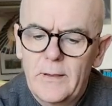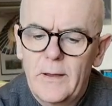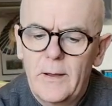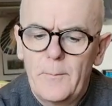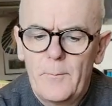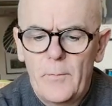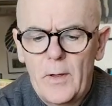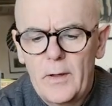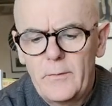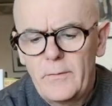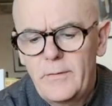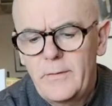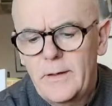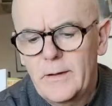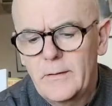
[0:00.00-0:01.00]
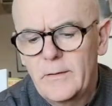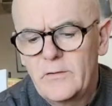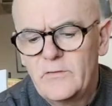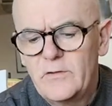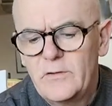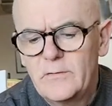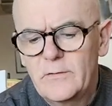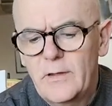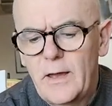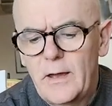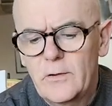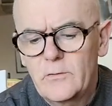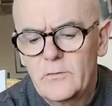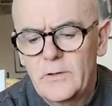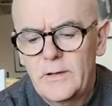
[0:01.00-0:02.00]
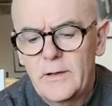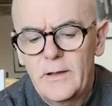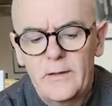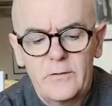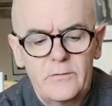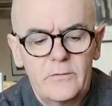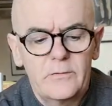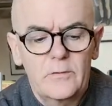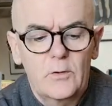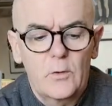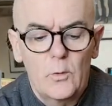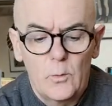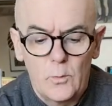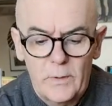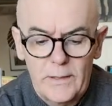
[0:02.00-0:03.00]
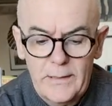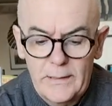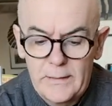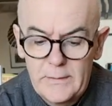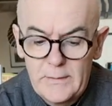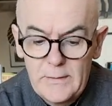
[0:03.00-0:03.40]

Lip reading: I think this is actually, yeah, this is a Corgi.